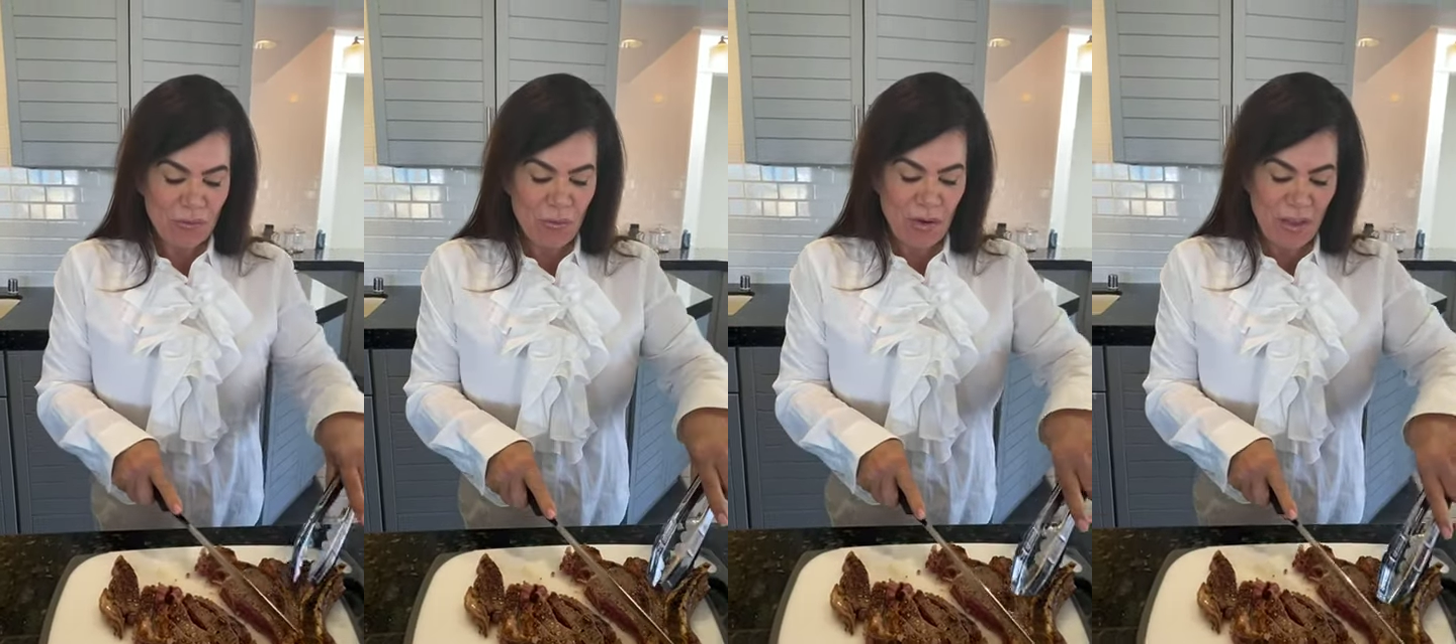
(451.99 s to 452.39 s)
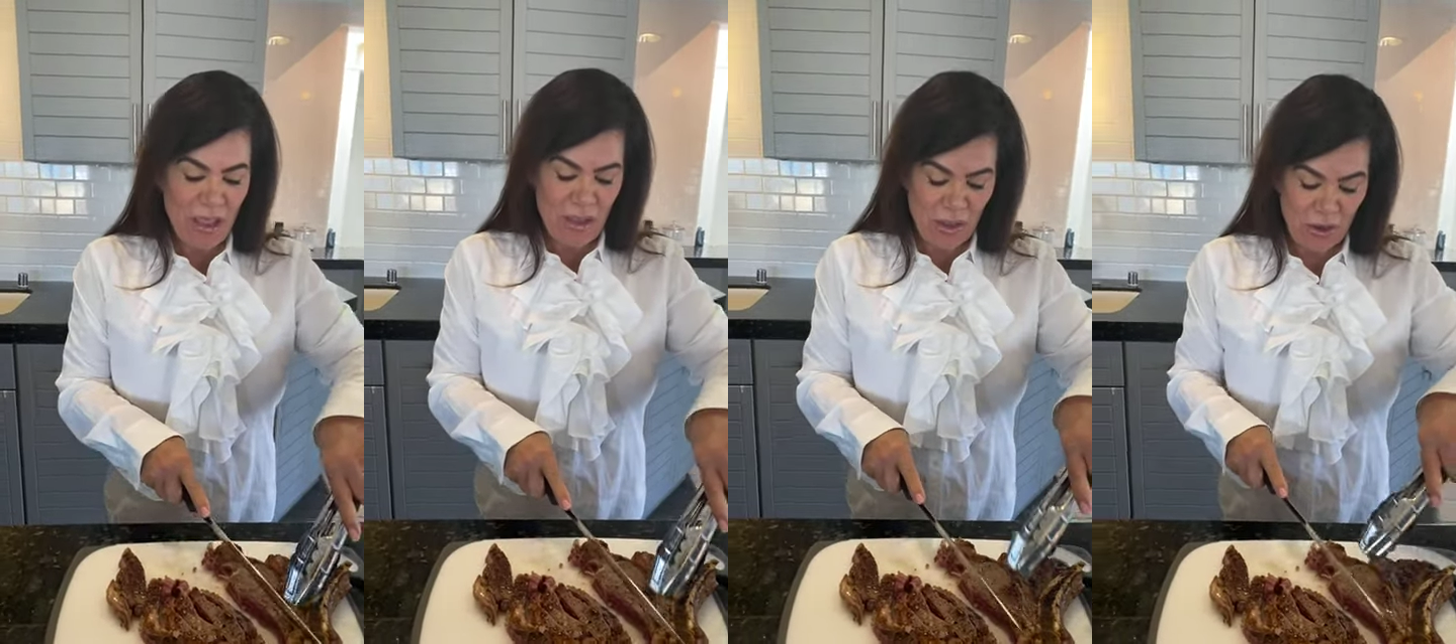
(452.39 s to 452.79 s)

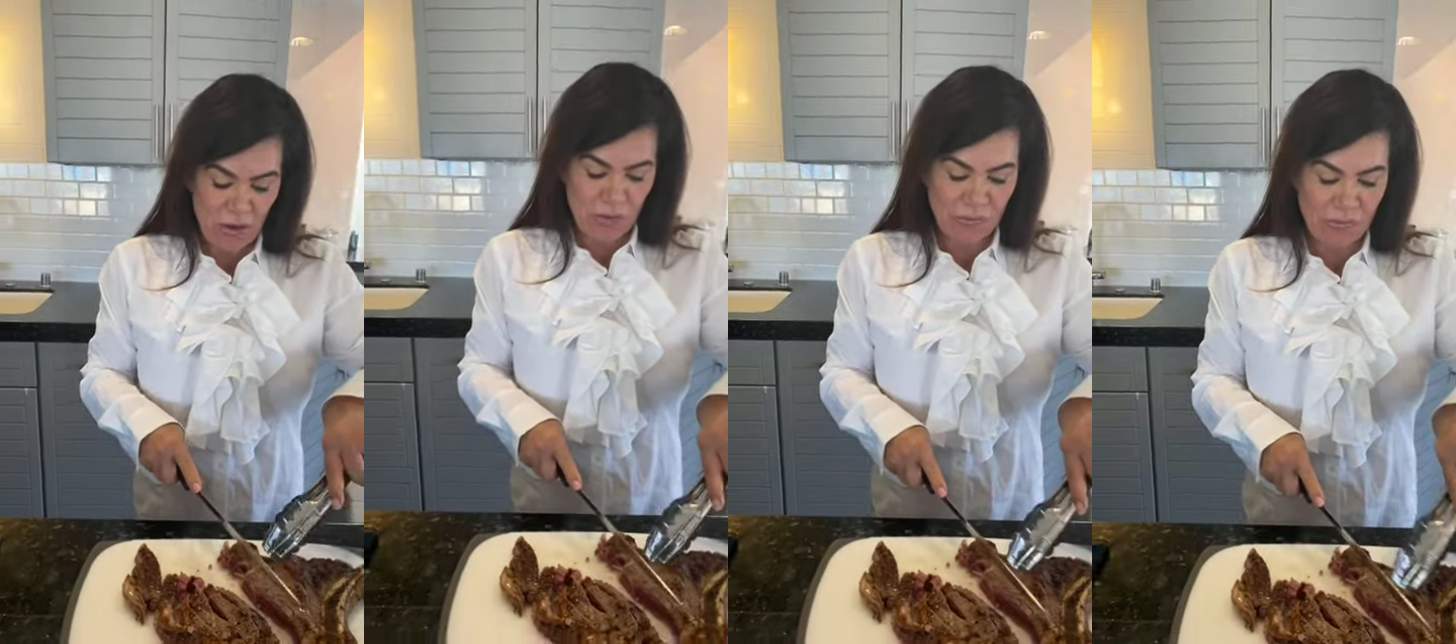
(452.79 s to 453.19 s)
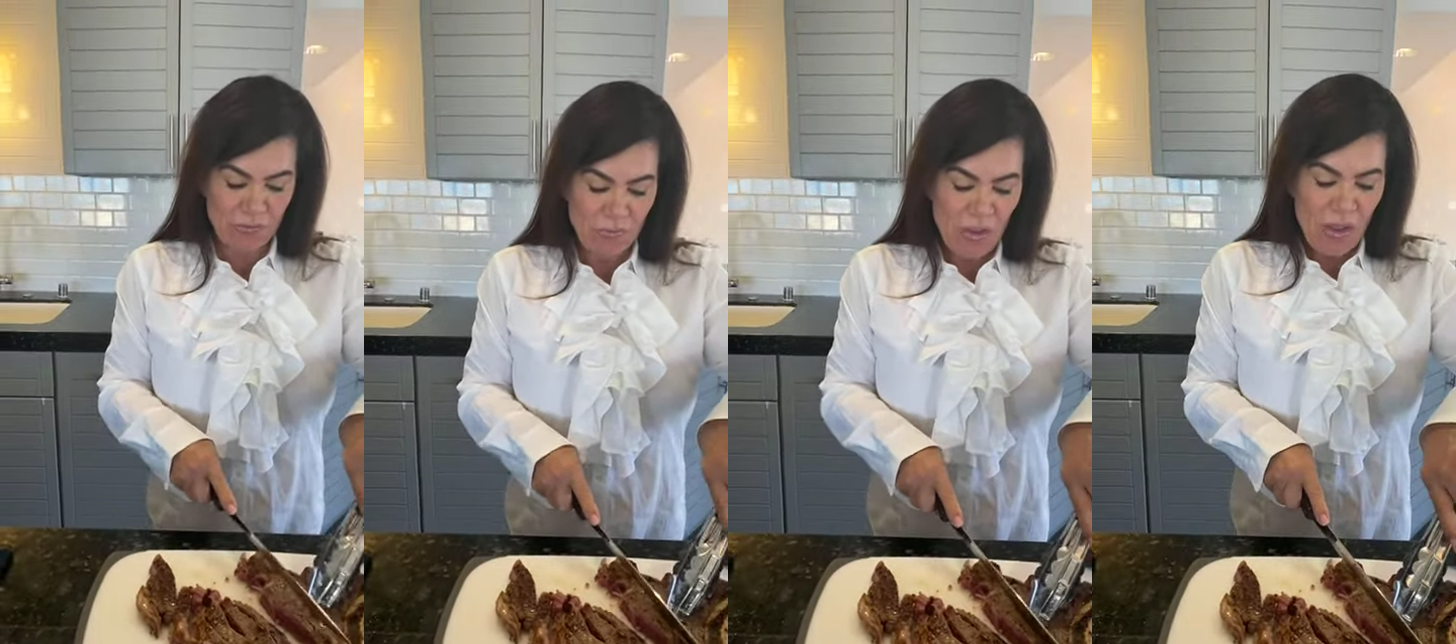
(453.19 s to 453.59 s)
28
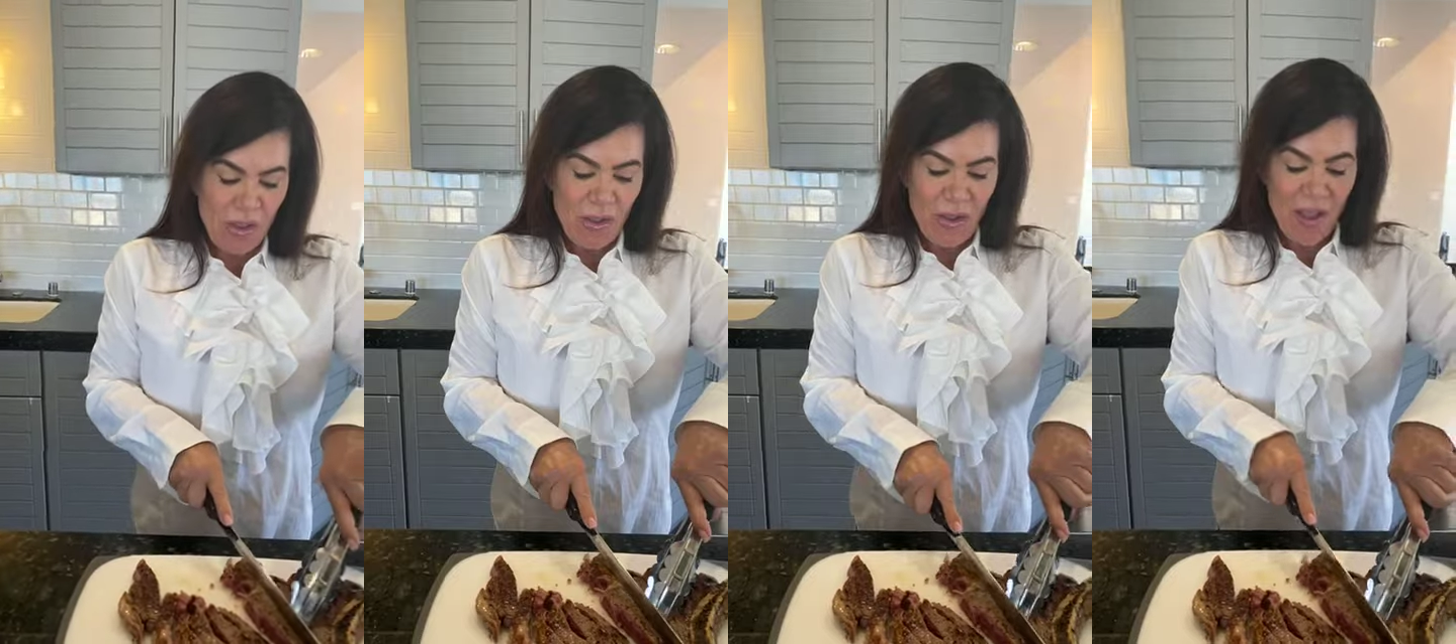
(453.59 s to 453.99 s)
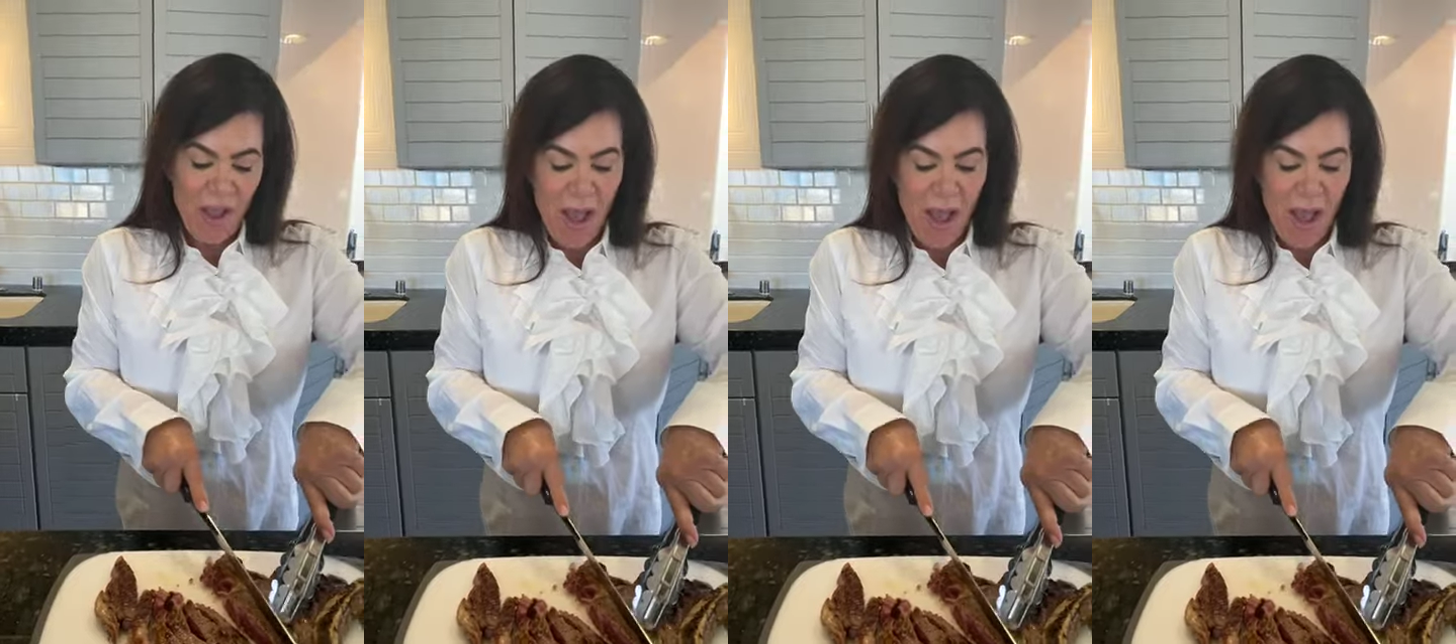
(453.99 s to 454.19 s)
years.